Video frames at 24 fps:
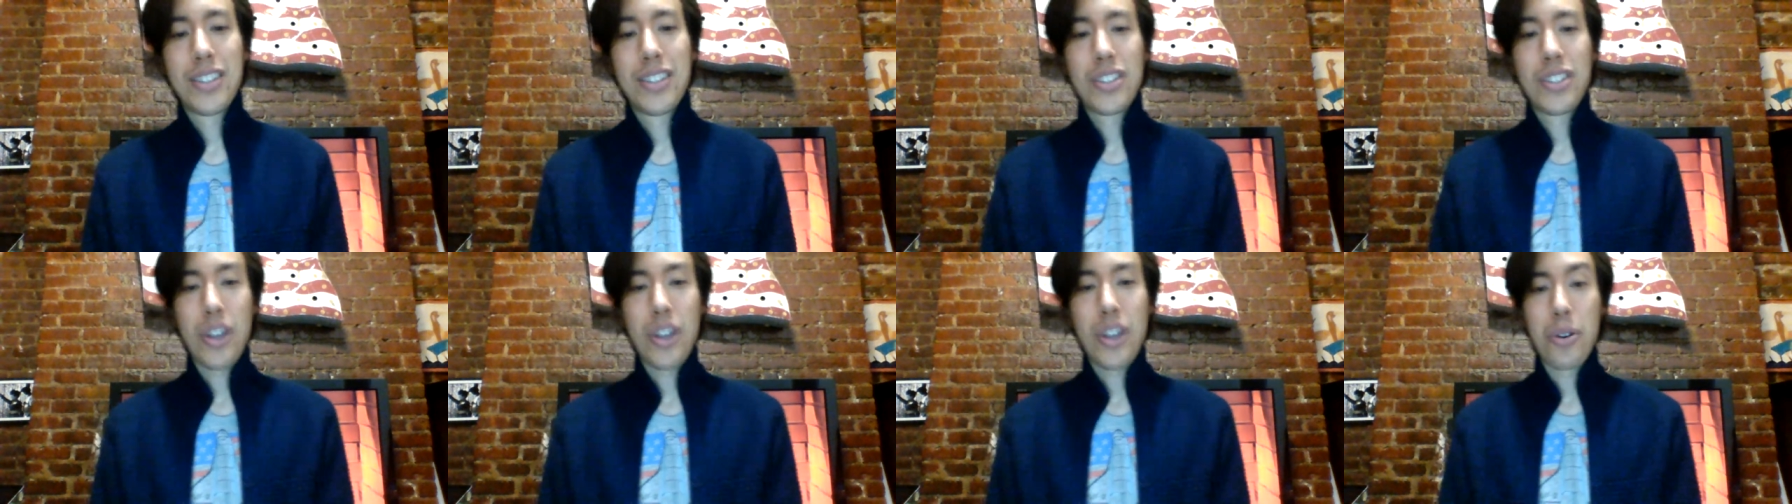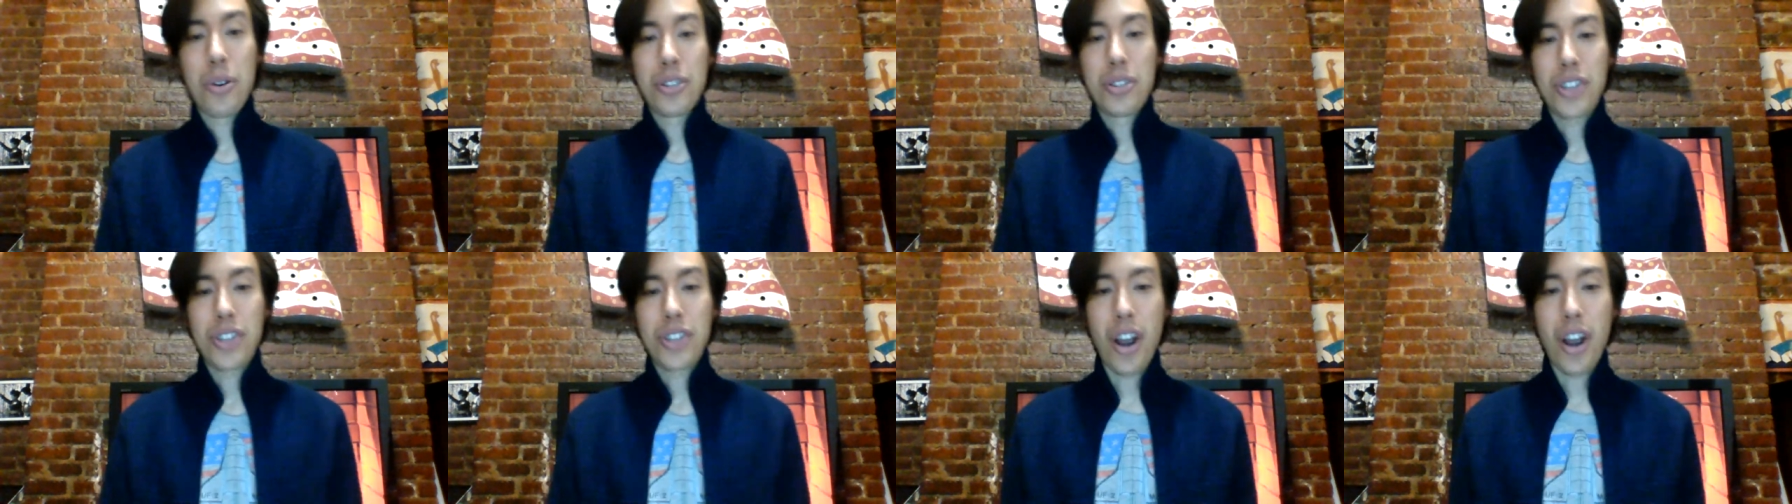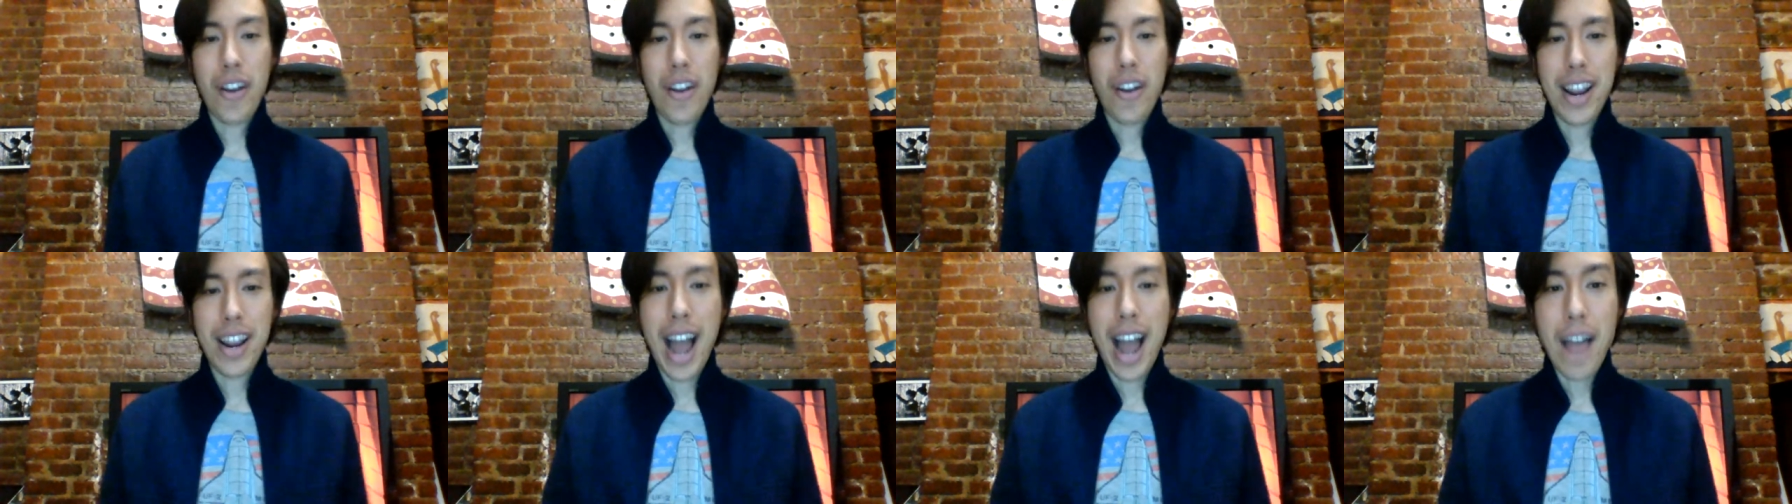So
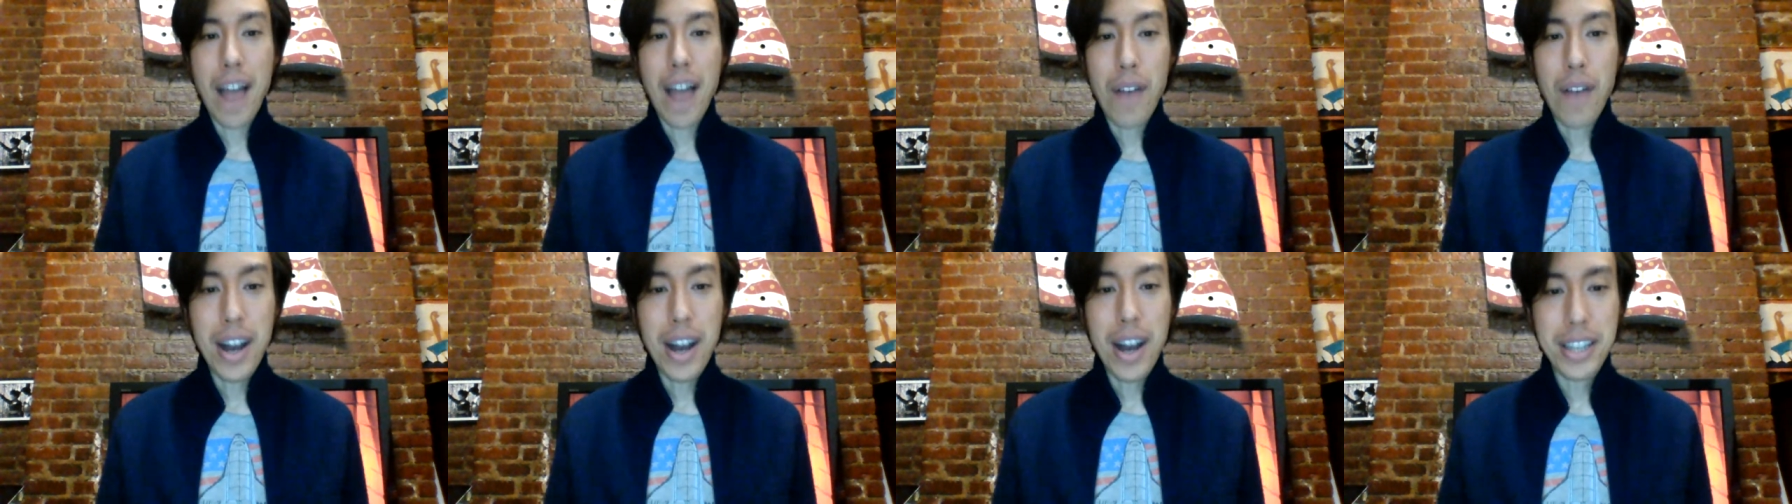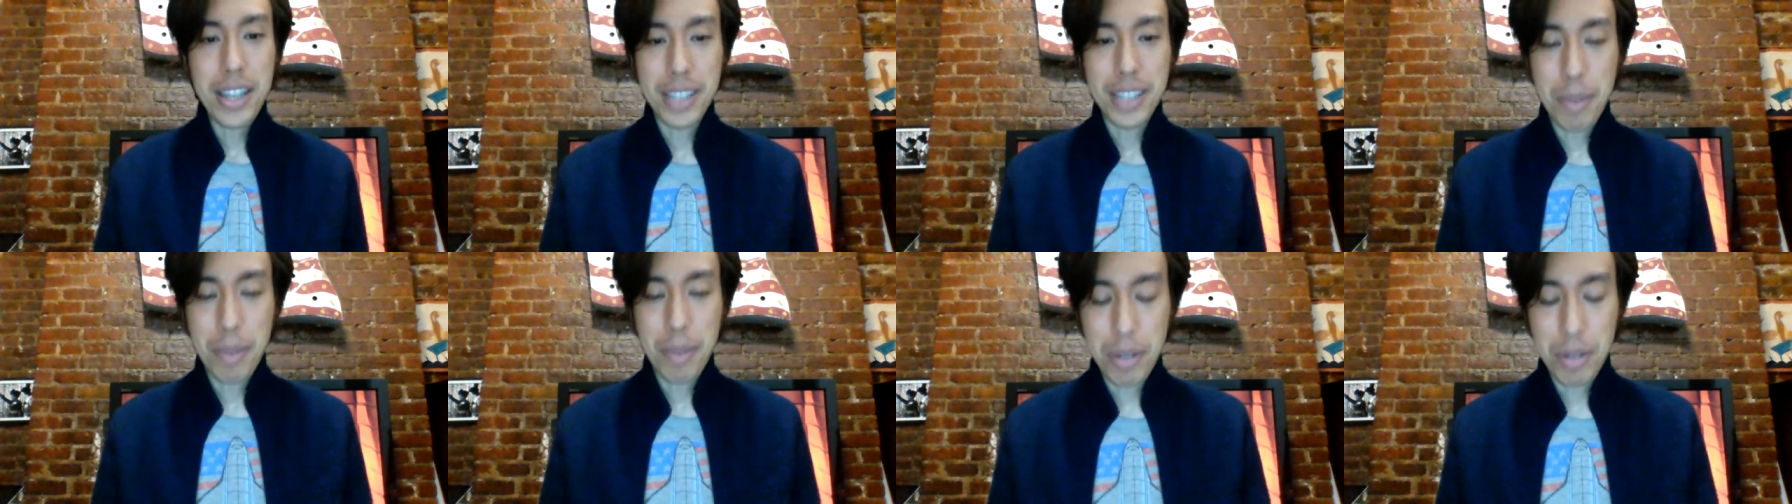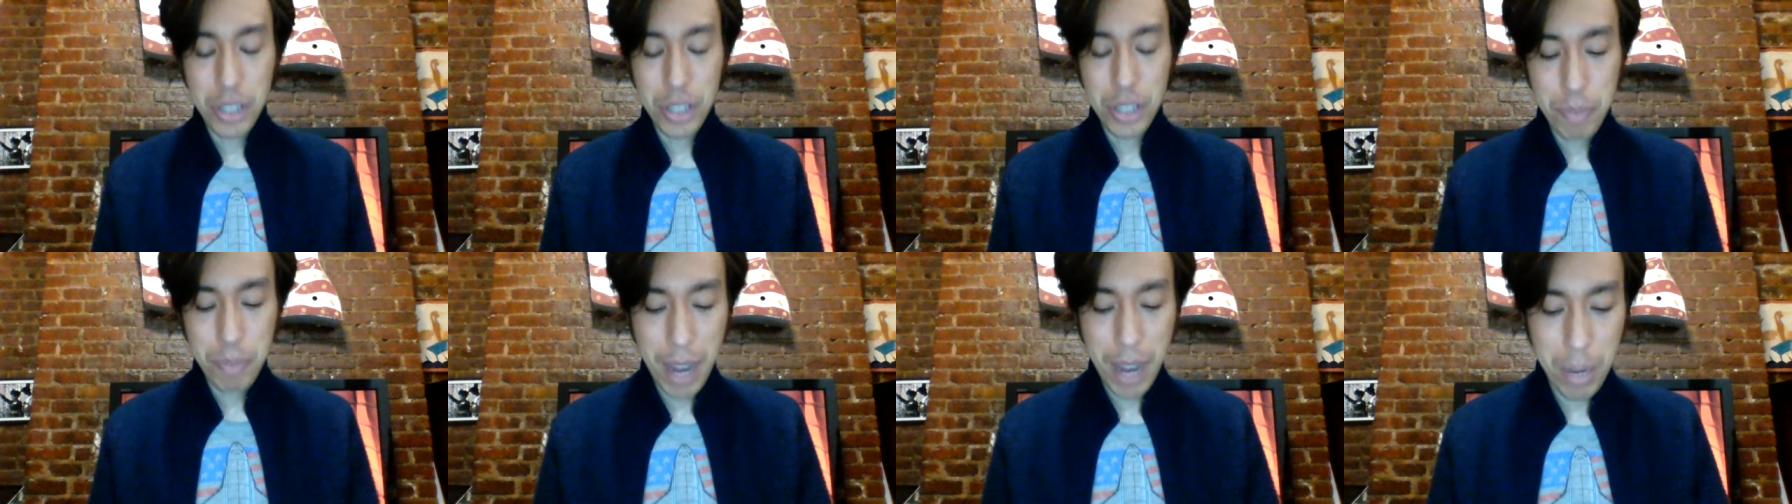sorry. I've honestly been
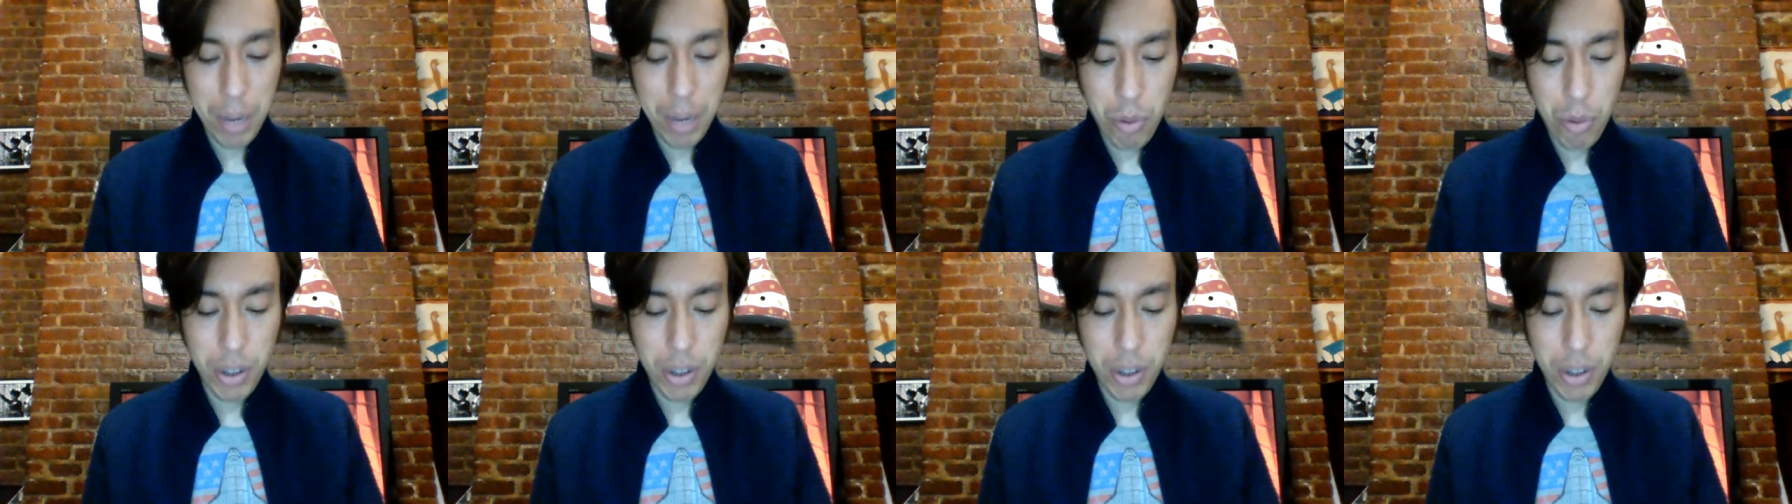just paying